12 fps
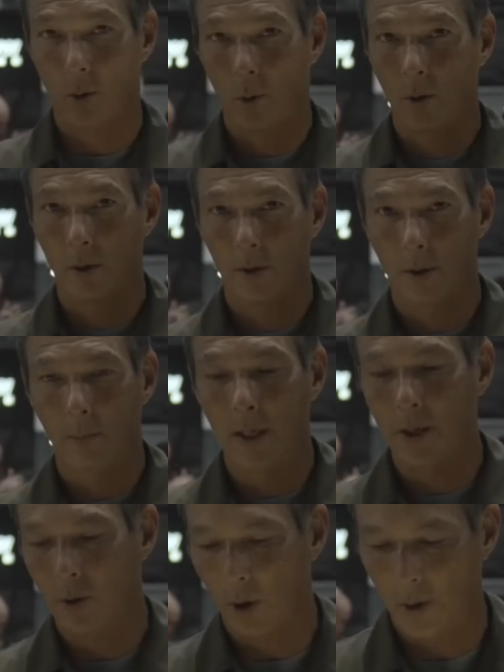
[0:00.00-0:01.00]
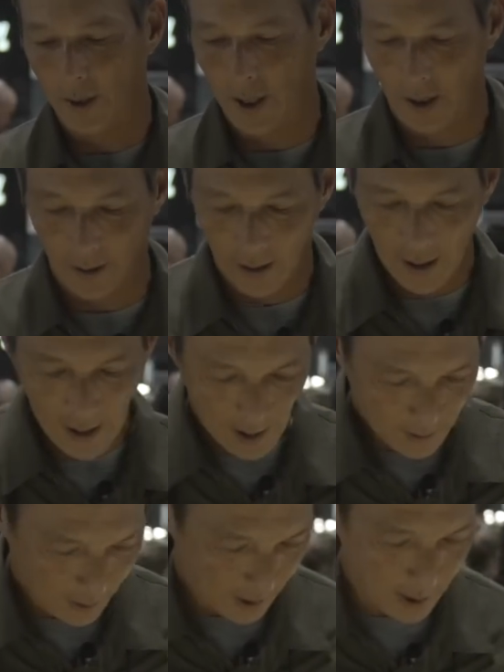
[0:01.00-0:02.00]
or the mini troodon.
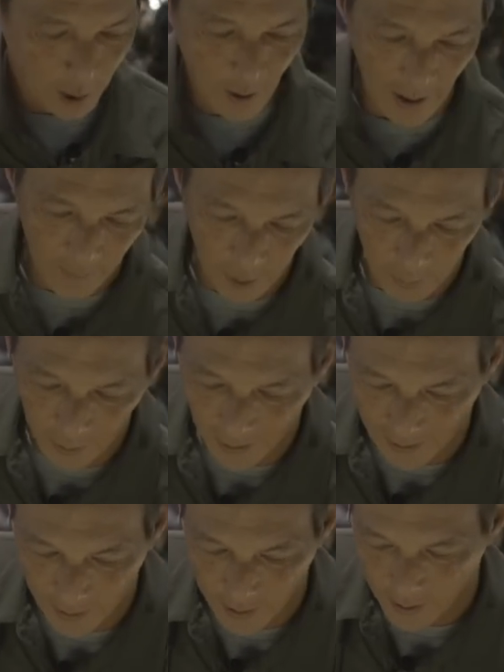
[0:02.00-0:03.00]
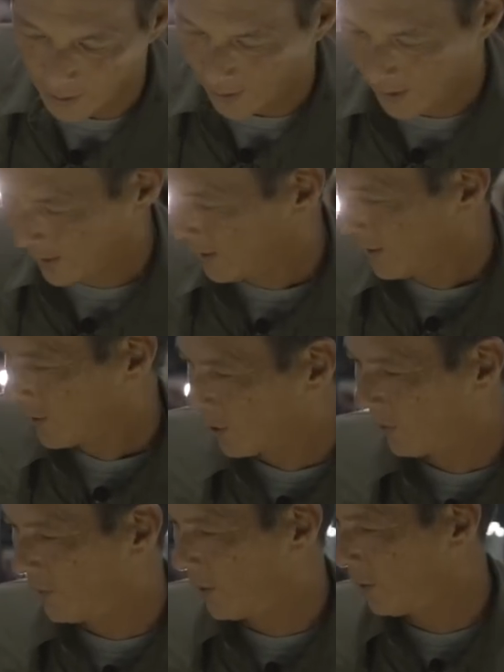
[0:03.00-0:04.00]
So they do have their place.
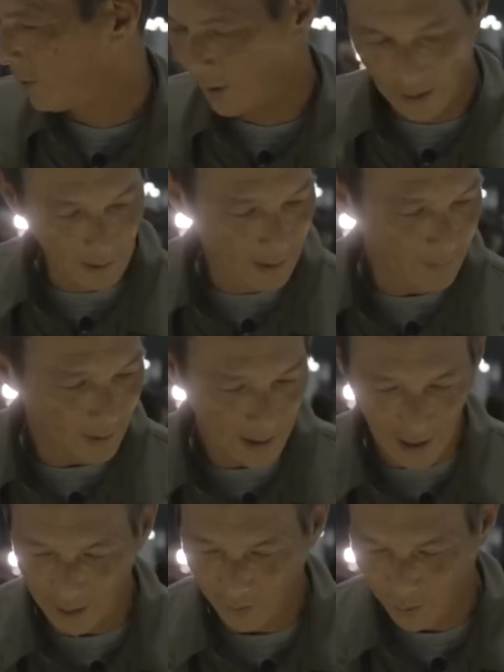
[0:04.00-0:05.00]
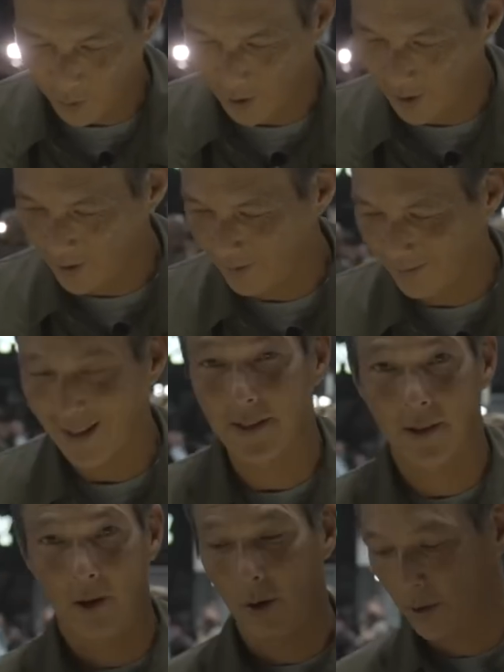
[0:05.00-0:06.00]
So if you live in California,
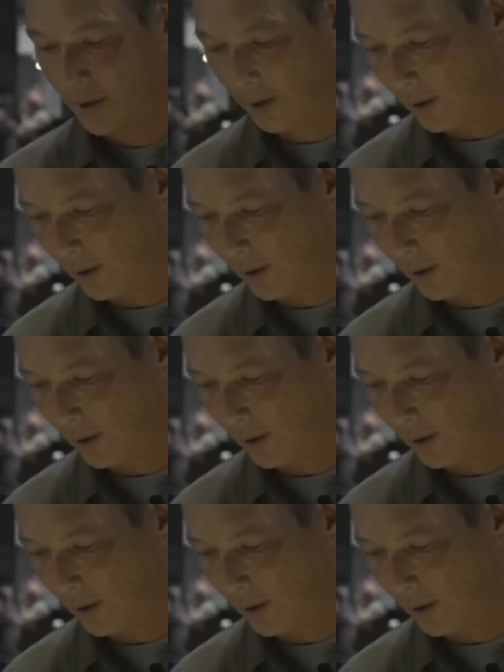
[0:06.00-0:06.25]
that's also